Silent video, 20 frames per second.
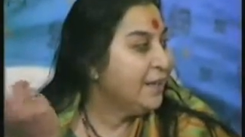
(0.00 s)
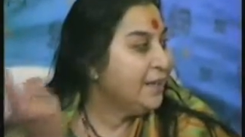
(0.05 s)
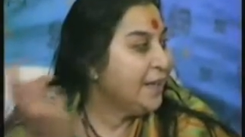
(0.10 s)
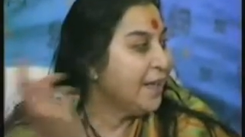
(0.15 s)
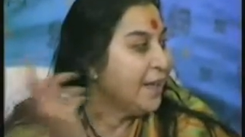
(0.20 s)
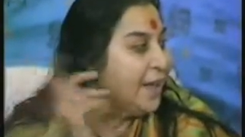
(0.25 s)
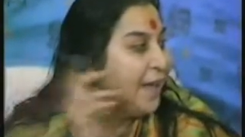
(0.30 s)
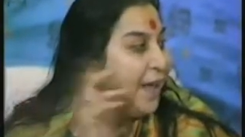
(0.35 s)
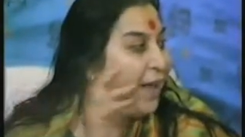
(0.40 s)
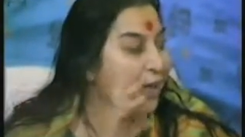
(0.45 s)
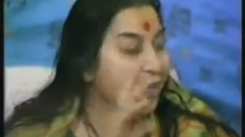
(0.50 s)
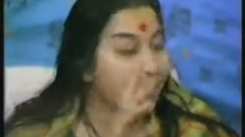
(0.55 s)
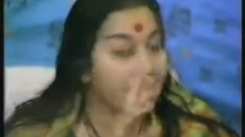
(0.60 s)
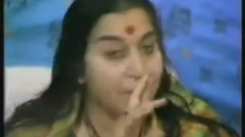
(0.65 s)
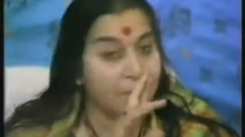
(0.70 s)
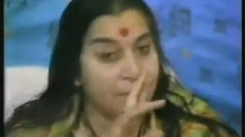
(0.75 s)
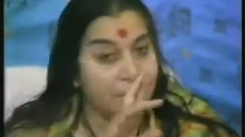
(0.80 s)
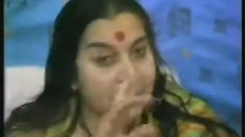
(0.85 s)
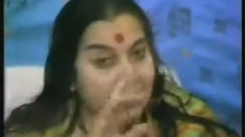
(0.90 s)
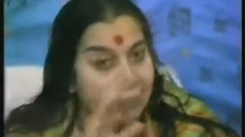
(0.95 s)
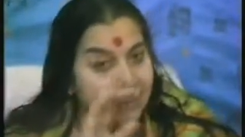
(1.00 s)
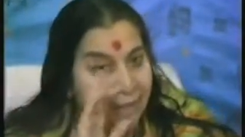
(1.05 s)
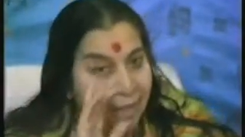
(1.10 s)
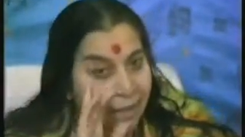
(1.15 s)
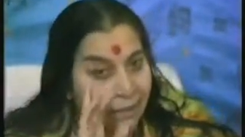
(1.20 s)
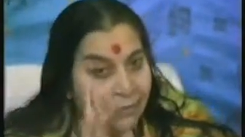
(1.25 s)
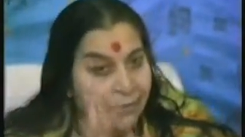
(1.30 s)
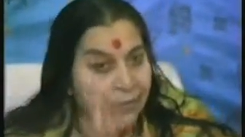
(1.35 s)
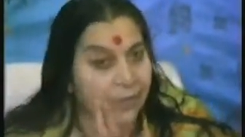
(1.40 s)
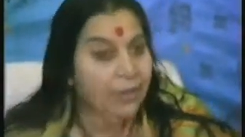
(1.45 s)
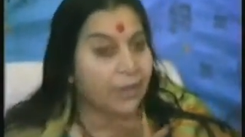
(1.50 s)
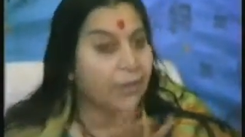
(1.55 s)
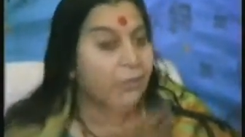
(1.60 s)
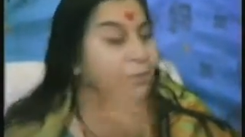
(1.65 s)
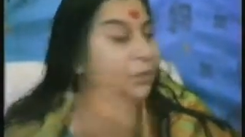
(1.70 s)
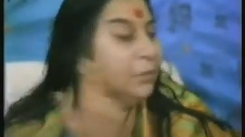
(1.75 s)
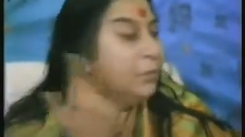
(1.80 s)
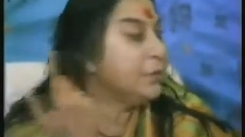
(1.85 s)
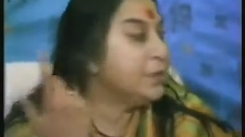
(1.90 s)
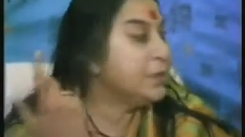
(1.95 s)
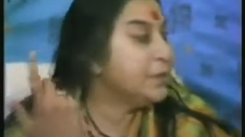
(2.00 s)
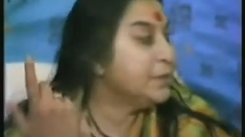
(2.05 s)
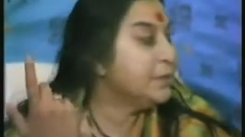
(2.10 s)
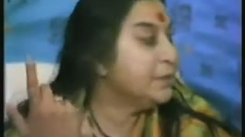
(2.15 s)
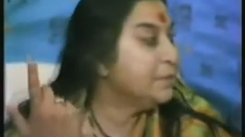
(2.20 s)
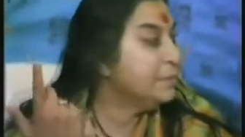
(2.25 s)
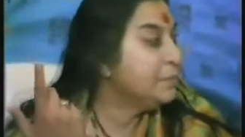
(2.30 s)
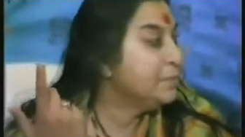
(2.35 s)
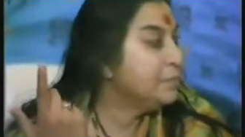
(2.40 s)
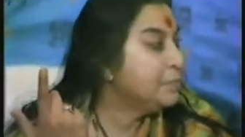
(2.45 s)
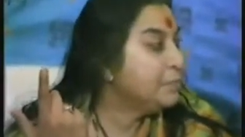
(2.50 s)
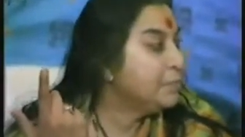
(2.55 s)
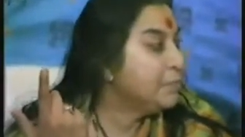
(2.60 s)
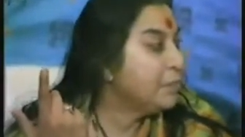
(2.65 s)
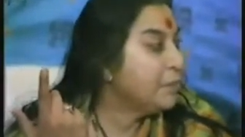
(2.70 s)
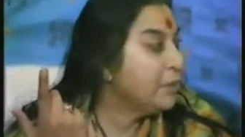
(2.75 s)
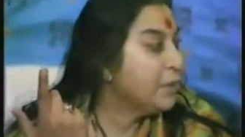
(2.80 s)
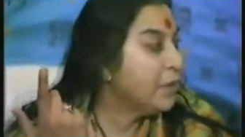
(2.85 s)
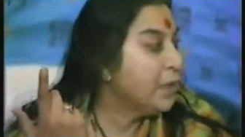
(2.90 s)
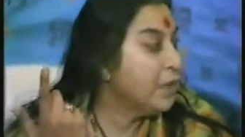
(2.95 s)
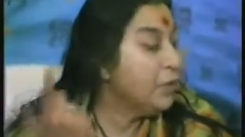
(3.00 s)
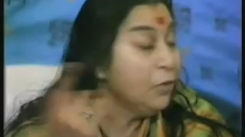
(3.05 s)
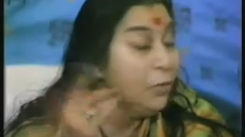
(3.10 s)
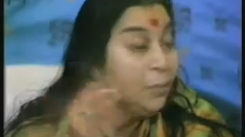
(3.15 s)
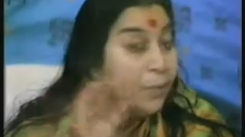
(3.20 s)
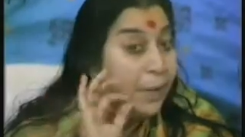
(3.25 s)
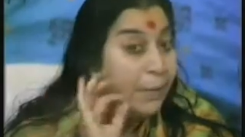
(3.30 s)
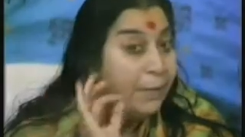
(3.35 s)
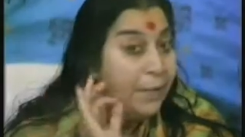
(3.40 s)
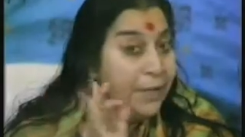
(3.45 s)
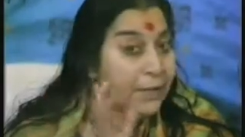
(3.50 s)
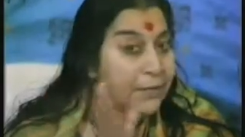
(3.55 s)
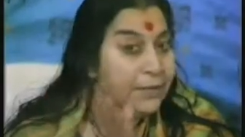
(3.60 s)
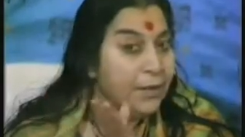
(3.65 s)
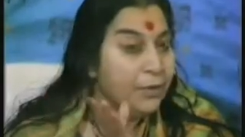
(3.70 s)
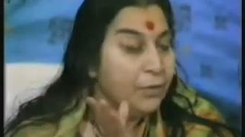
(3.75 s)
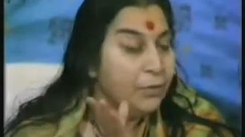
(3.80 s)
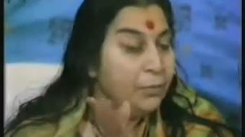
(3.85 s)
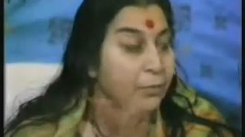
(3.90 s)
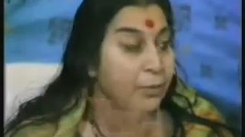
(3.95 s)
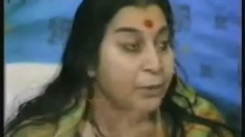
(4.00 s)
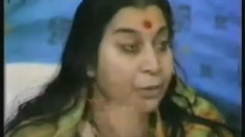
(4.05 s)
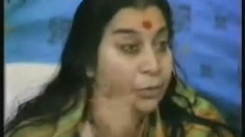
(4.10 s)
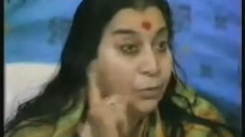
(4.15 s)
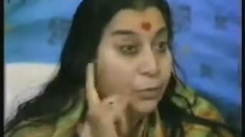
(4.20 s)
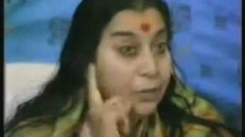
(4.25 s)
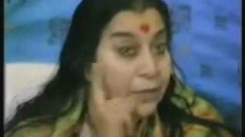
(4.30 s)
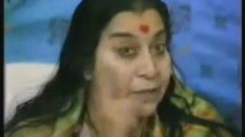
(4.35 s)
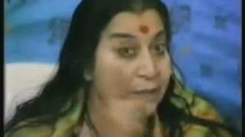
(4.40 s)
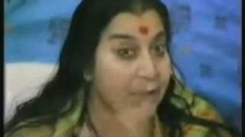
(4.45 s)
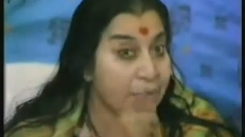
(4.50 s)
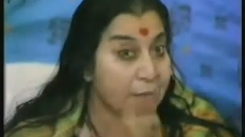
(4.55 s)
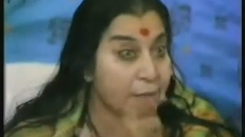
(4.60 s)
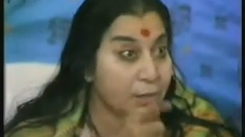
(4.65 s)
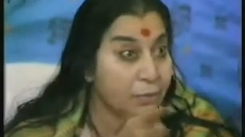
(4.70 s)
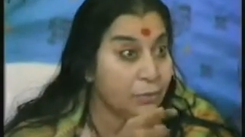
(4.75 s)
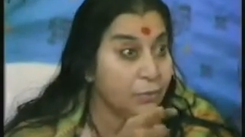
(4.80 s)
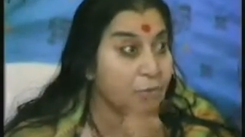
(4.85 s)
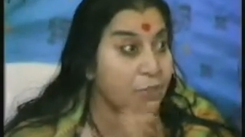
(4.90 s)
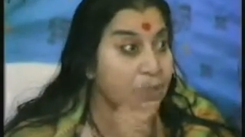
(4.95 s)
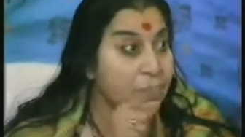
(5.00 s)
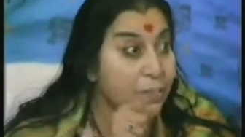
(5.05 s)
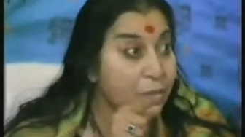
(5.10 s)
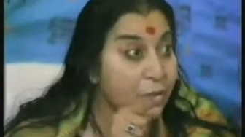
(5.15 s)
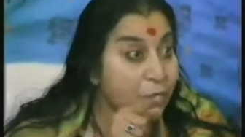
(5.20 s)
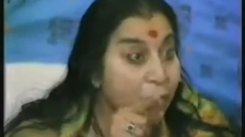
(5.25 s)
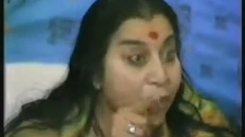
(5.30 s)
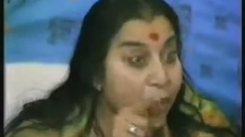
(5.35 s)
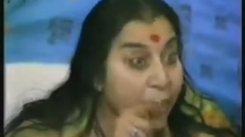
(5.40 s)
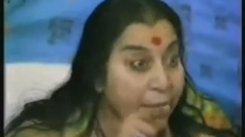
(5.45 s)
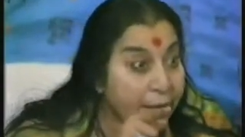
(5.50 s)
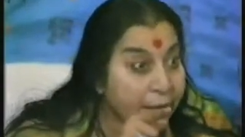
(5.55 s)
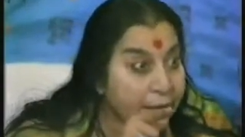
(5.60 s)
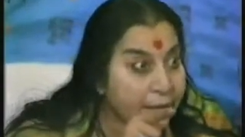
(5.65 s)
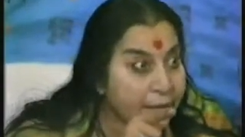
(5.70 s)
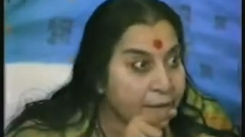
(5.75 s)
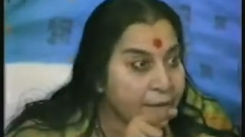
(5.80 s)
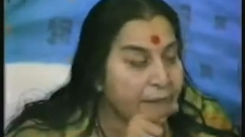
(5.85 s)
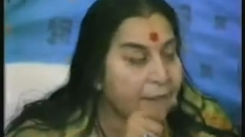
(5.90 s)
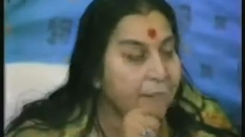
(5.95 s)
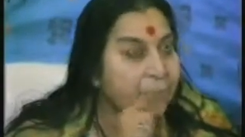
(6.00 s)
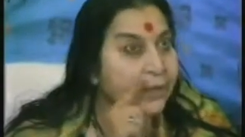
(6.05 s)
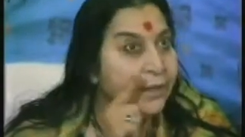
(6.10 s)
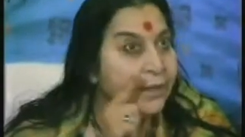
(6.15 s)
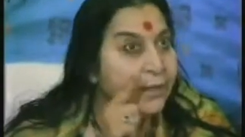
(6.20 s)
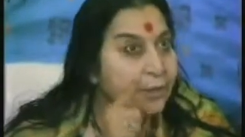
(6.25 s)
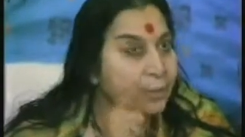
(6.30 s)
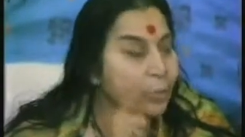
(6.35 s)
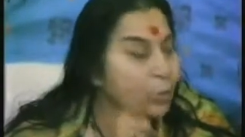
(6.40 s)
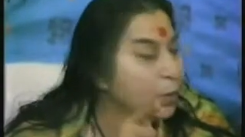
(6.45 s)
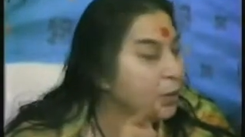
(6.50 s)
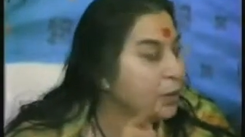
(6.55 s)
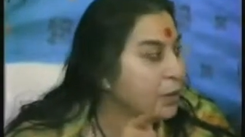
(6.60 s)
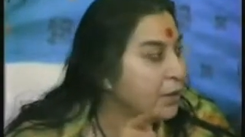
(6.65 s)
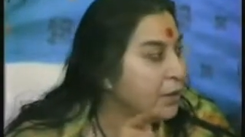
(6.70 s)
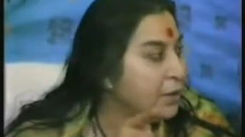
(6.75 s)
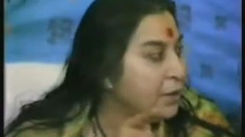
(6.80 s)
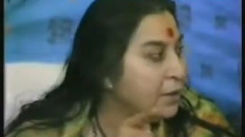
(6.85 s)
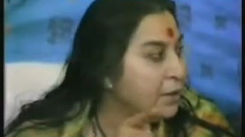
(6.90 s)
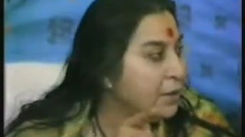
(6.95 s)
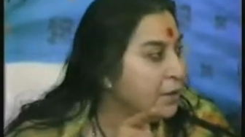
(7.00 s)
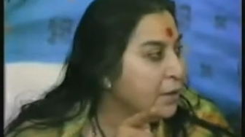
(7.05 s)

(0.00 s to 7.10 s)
That anger will itself work out the person. And you'll be amazed how it, but you must learn to see your anger that is working.